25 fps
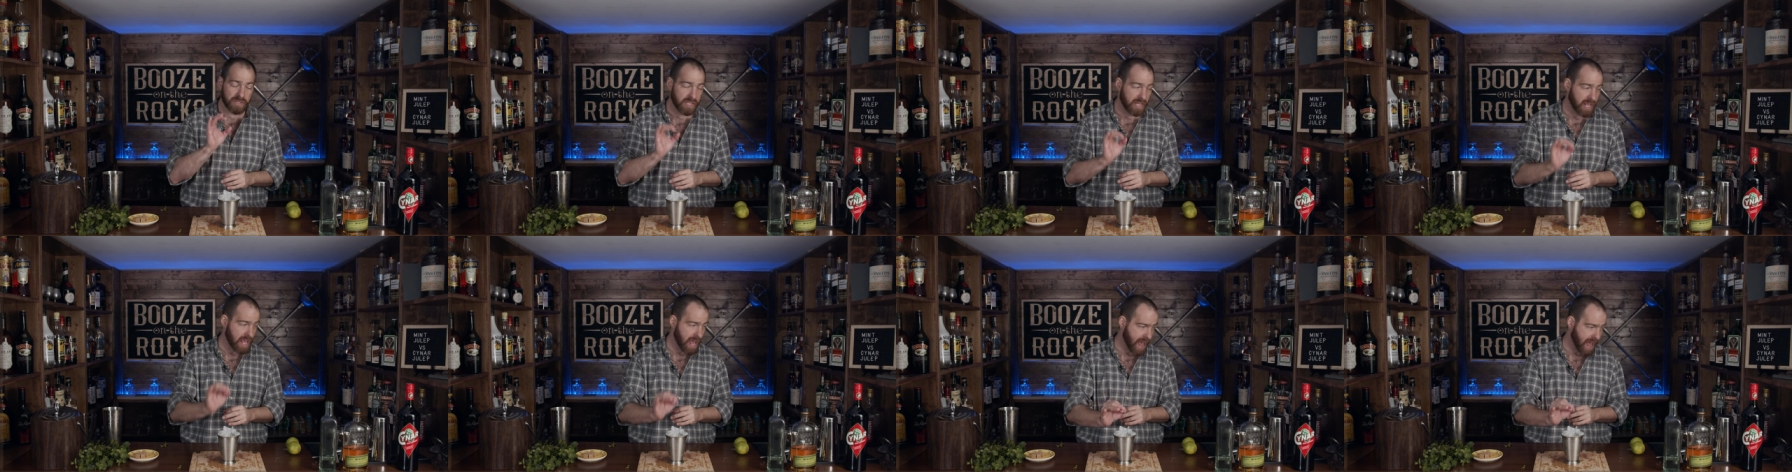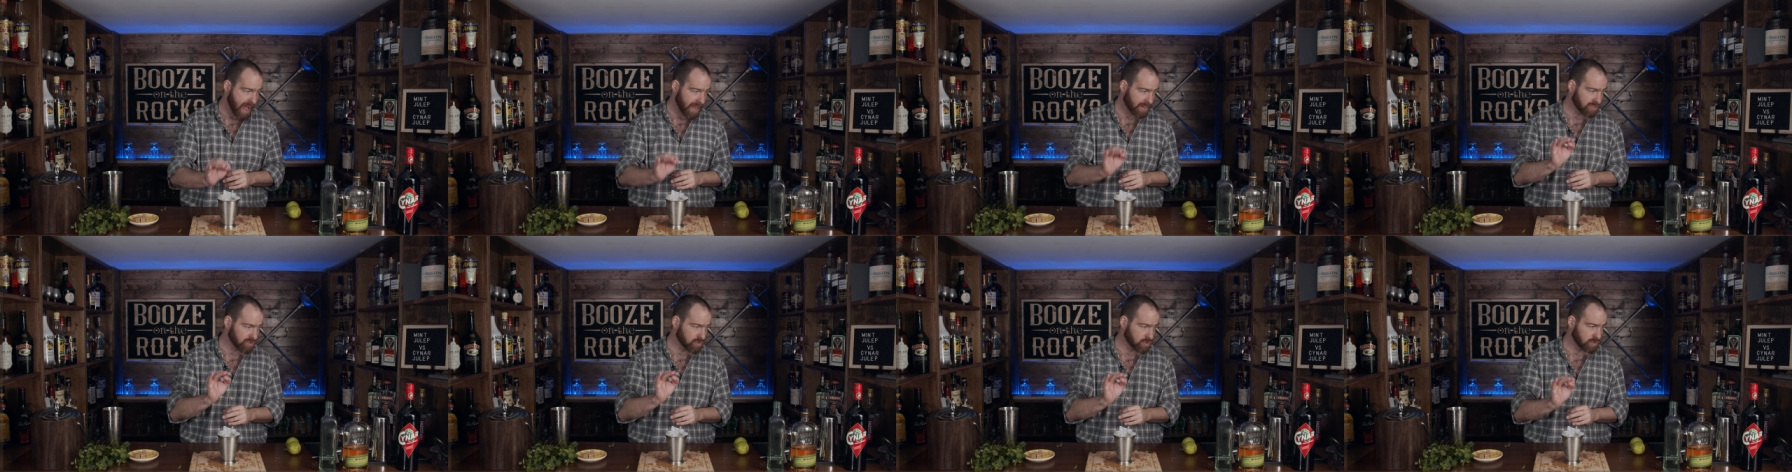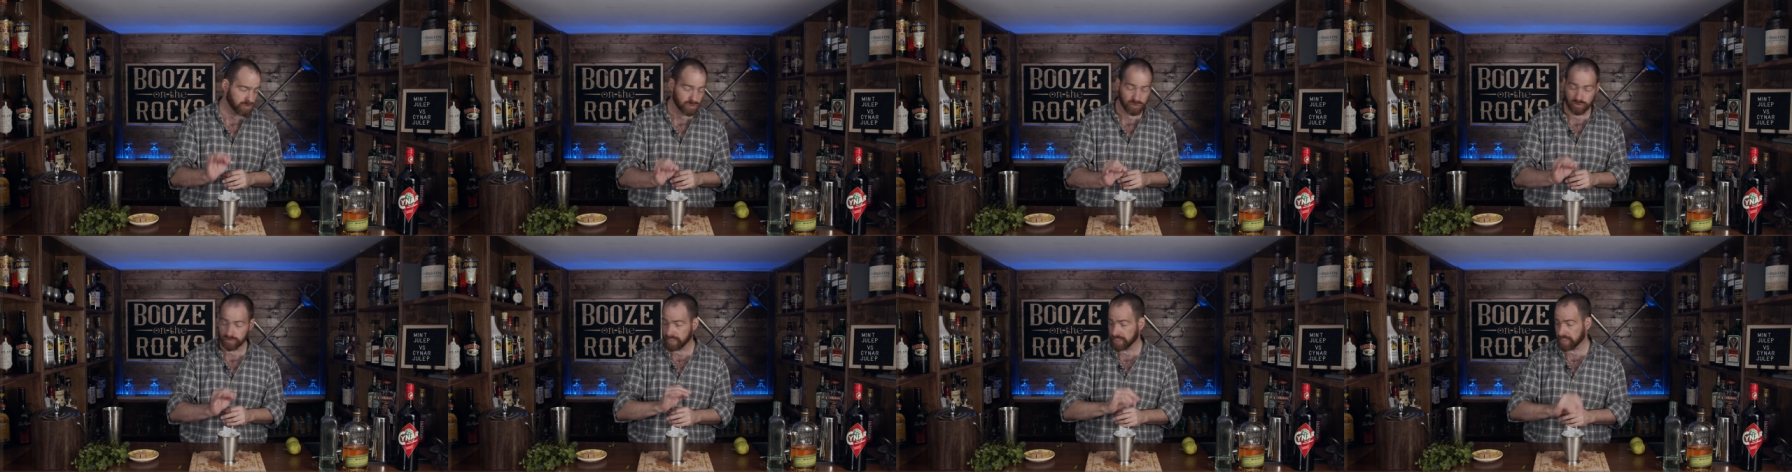the
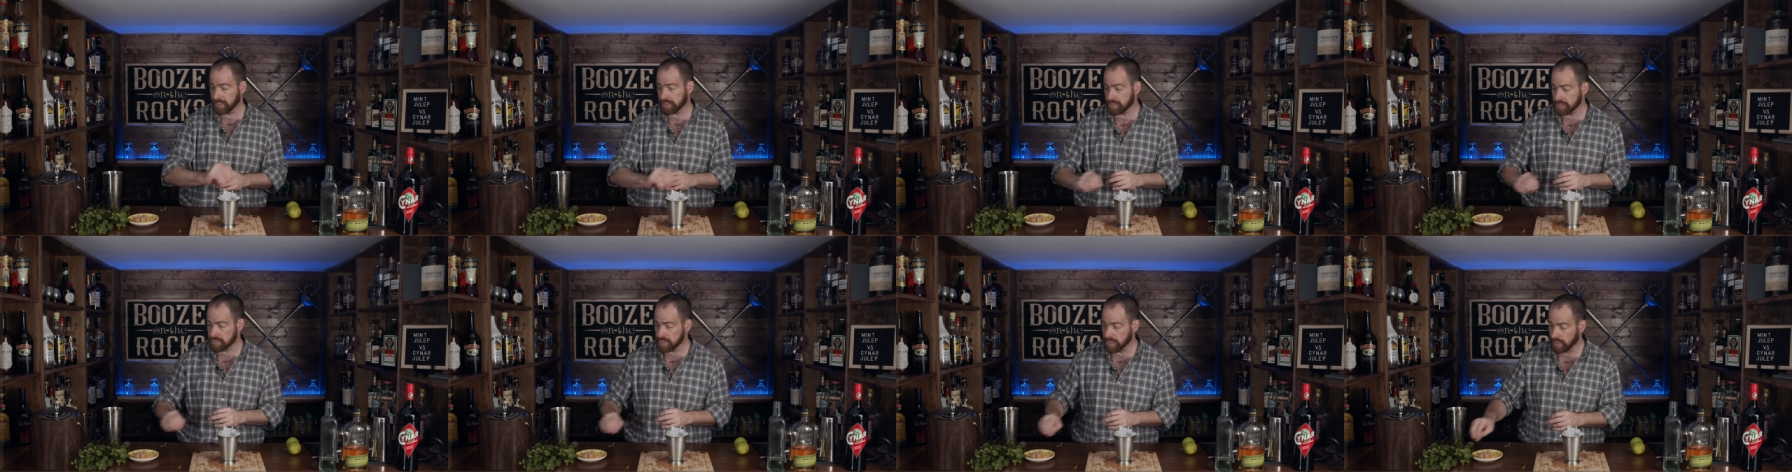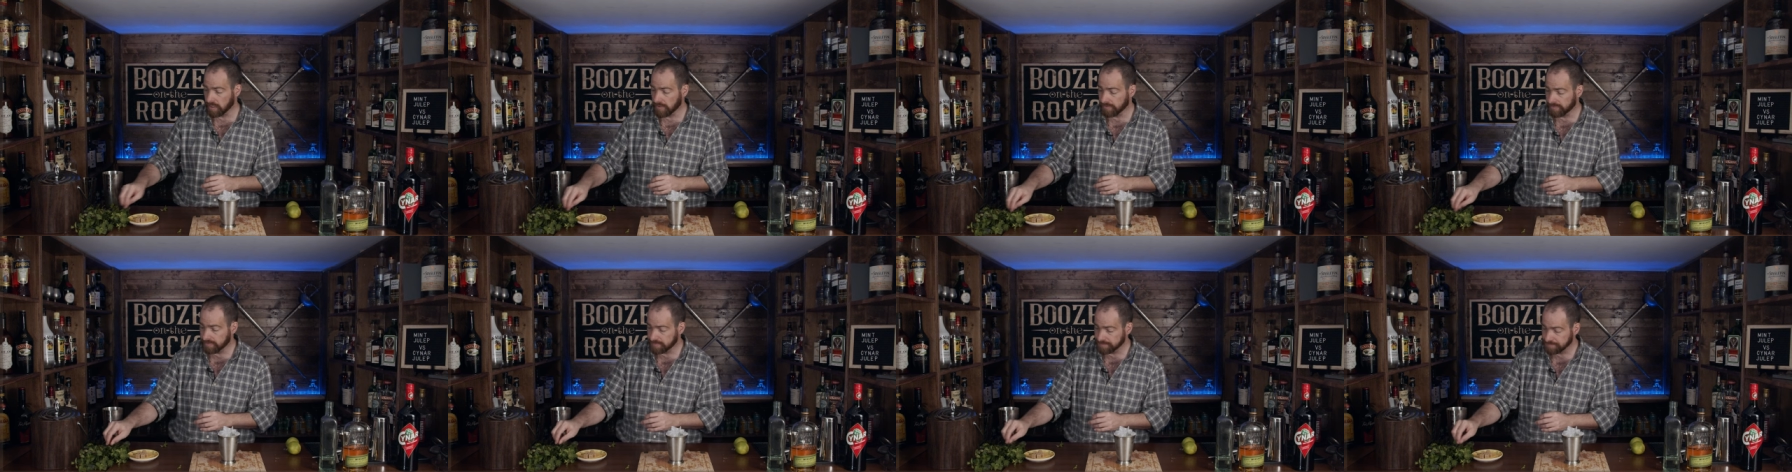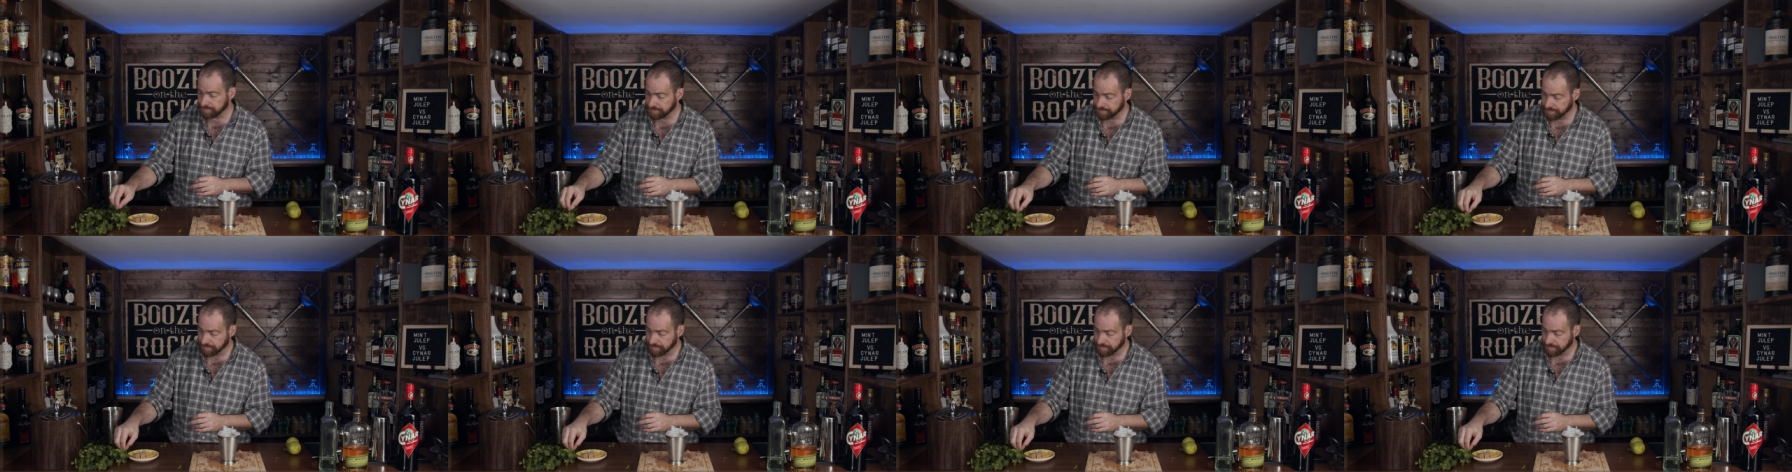actual drink itself.